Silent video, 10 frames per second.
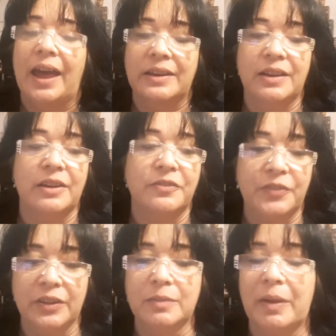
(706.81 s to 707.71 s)
and
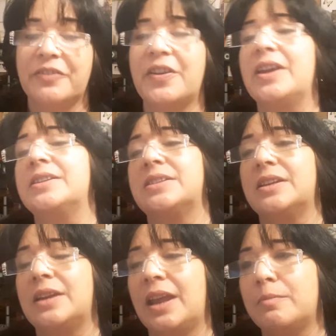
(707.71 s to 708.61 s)
filling my face
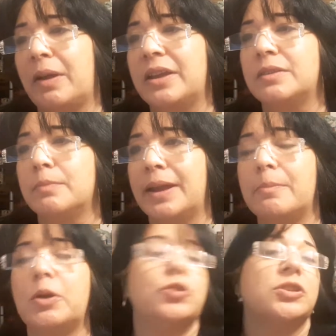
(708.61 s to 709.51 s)
and my
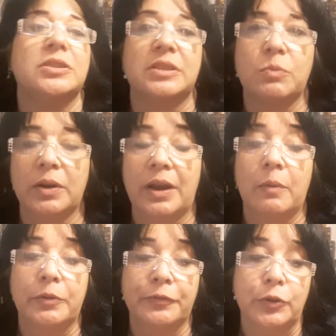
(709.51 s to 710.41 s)
emotions and
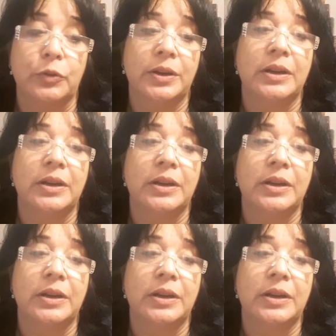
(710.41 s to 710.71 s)
whatnot with food.